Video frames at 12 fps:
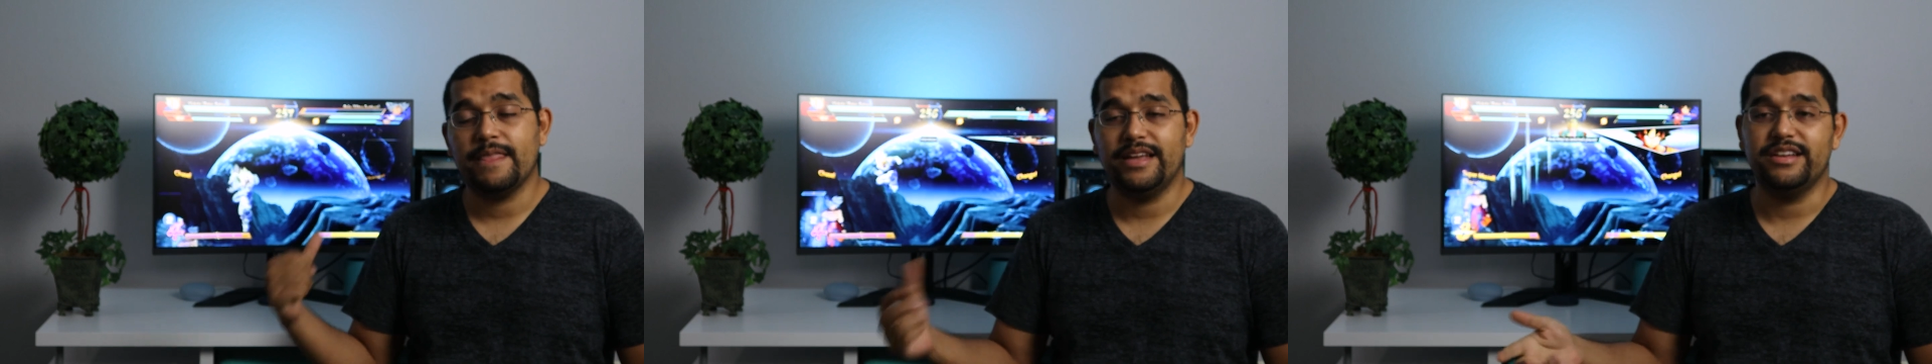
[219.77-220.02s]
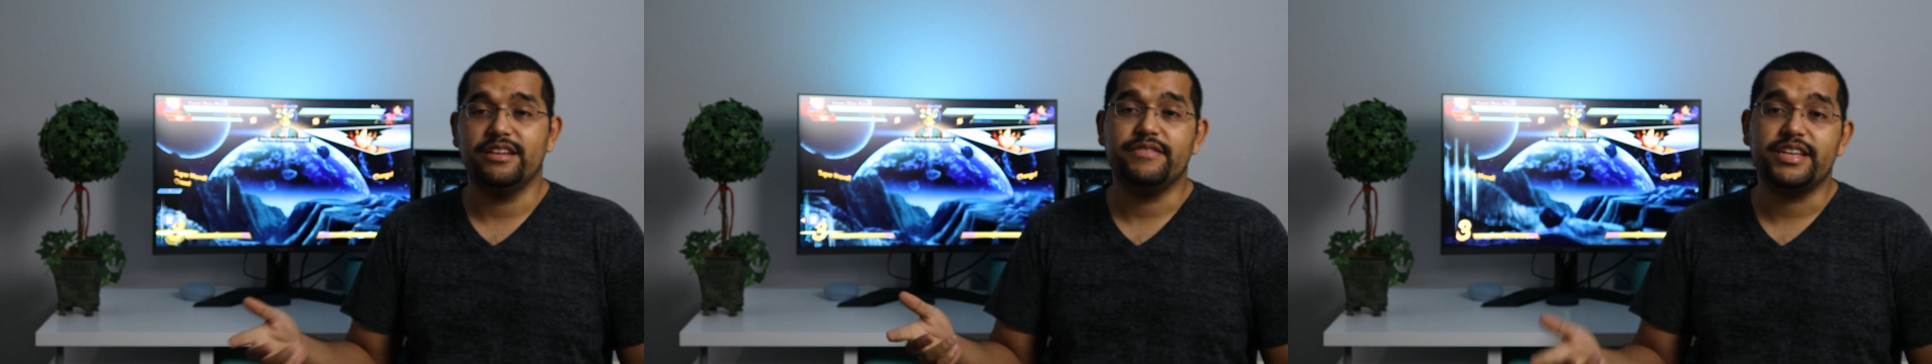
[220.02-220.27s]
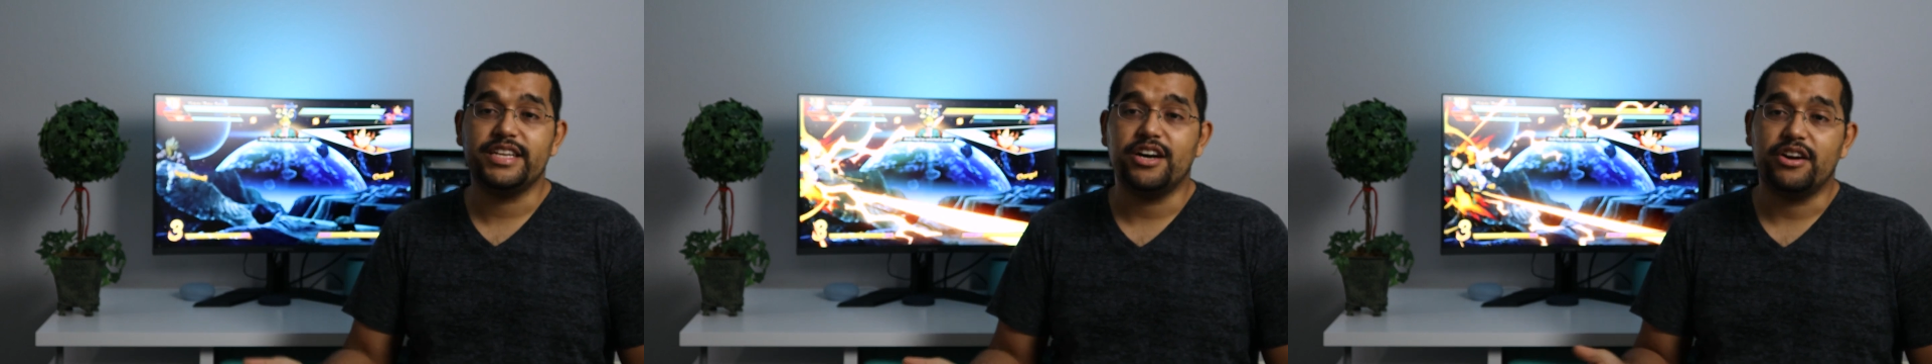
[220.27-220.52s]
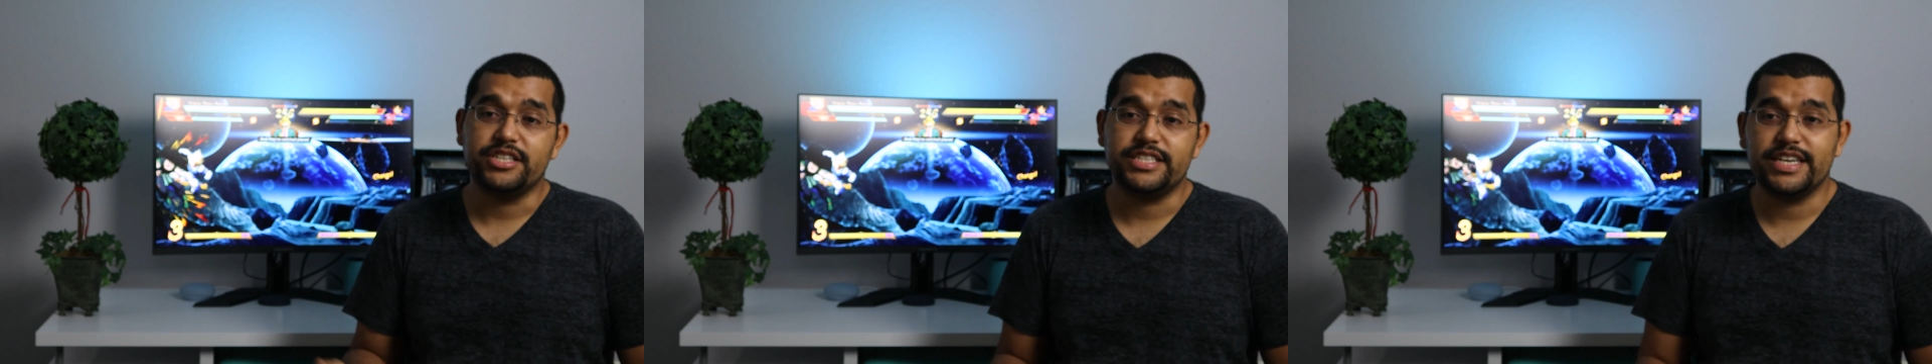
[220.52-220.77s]
and an NVIDIA
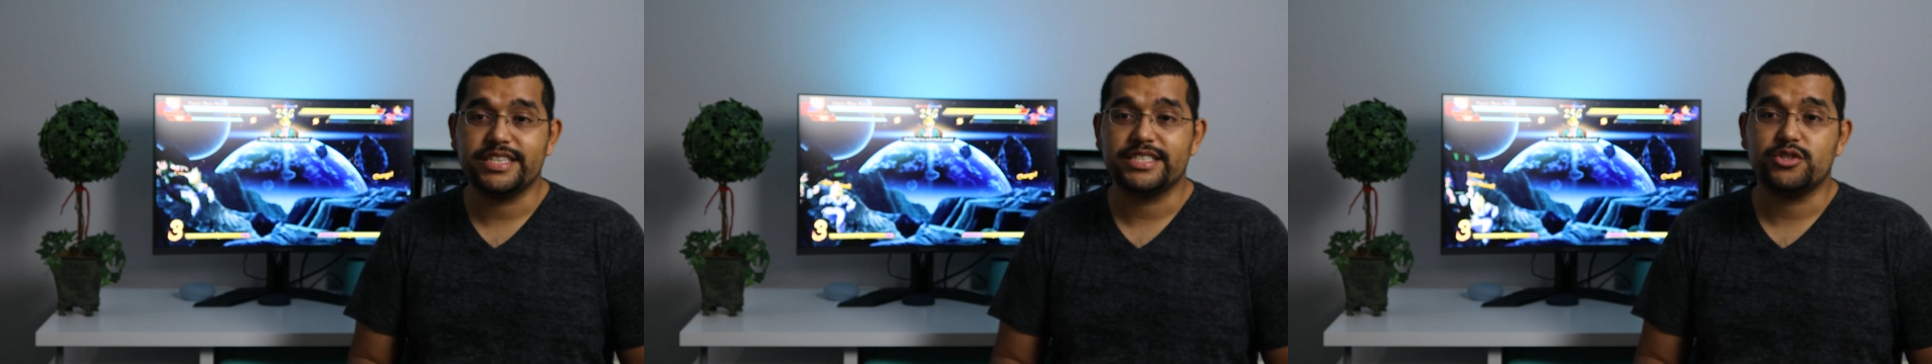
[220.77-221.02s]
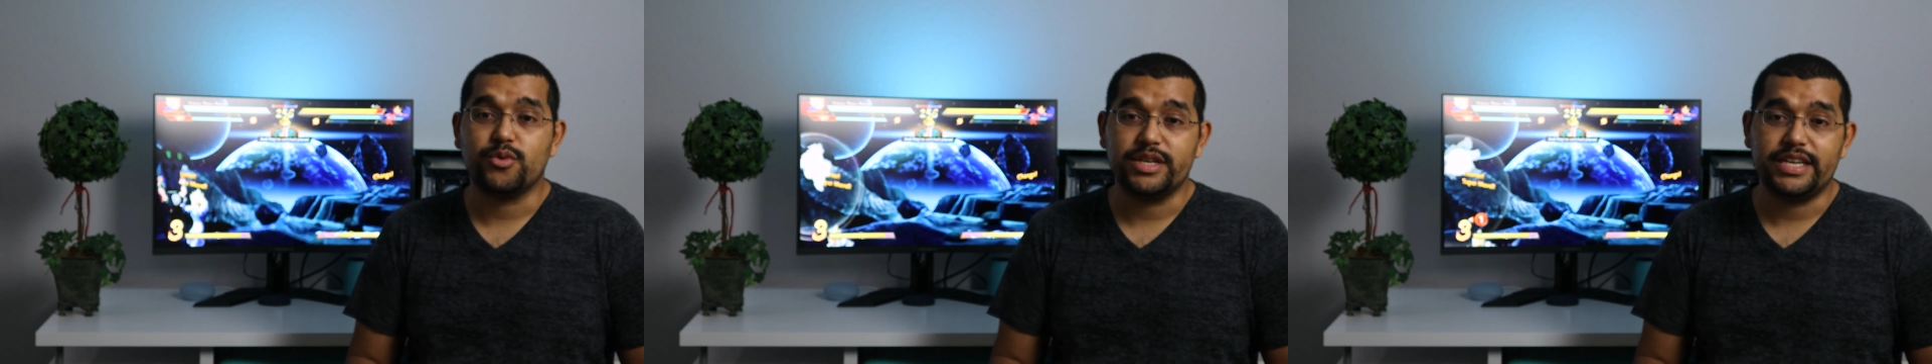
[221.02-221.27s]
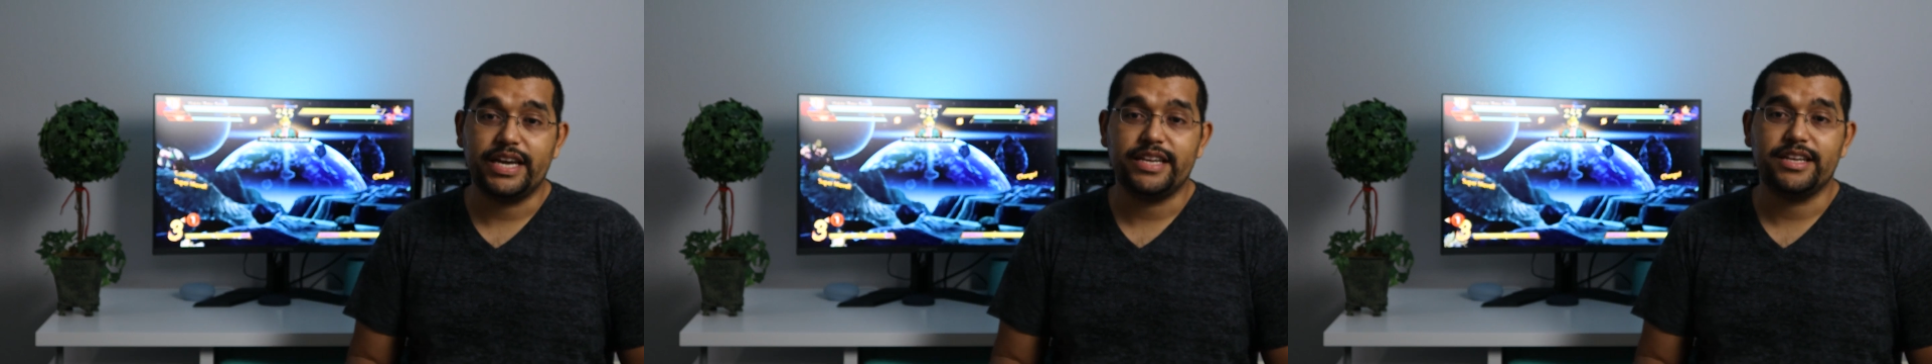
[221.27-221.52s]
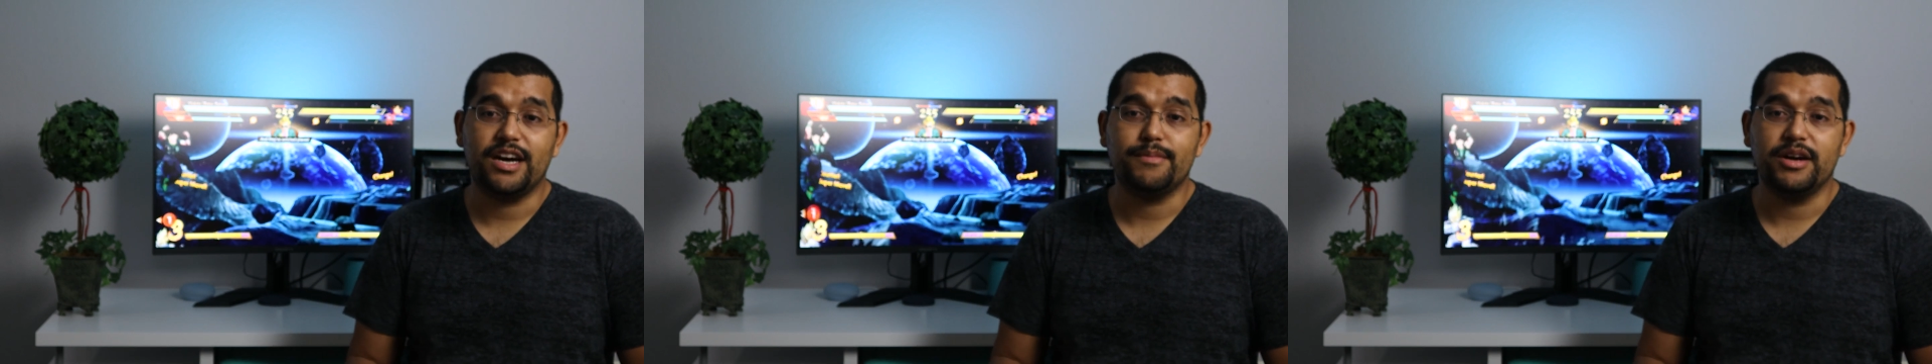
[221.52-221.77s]
RTX
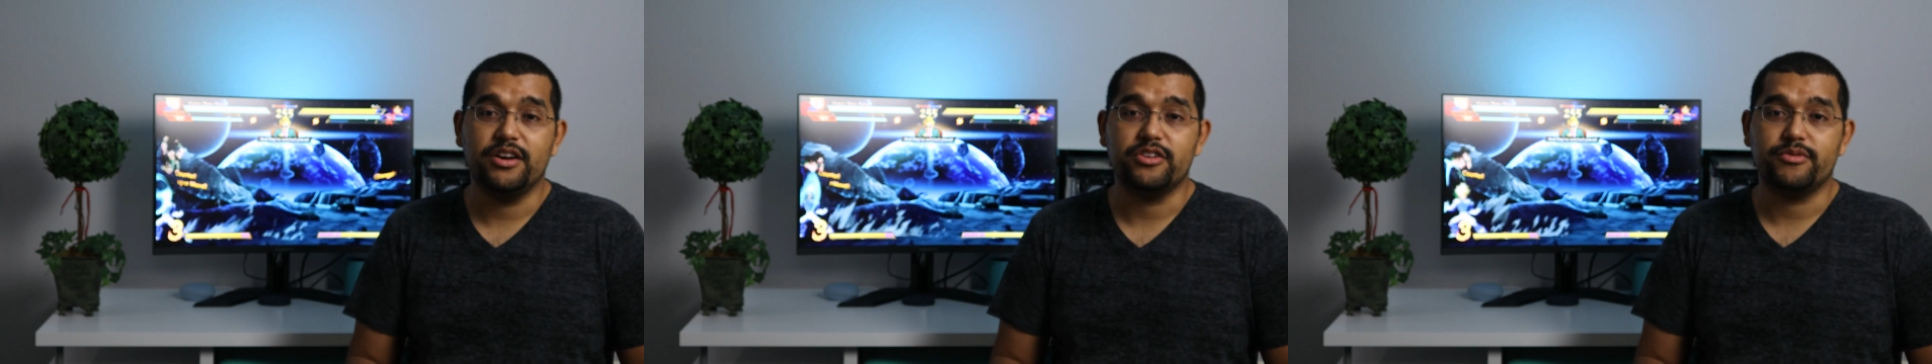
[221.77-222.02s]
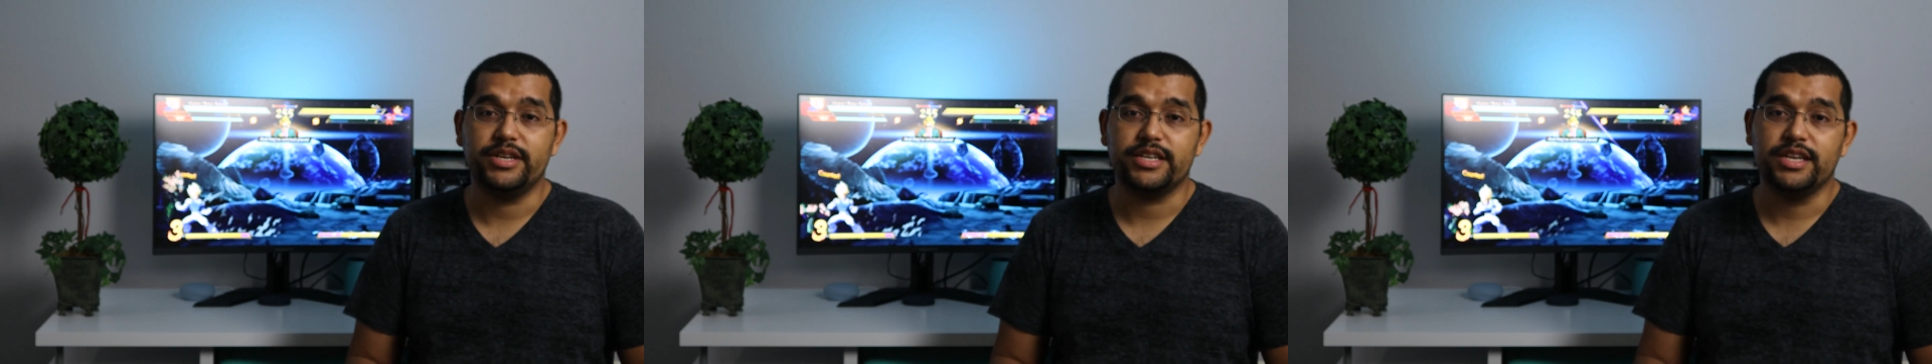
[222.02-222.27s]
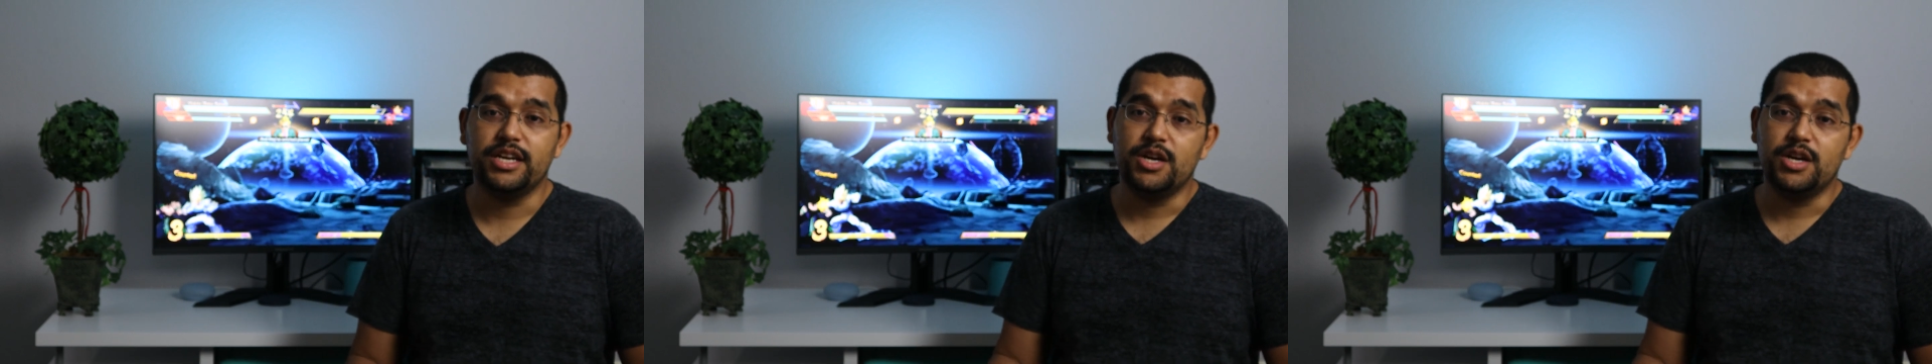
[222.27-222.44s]
2080 on my other rig,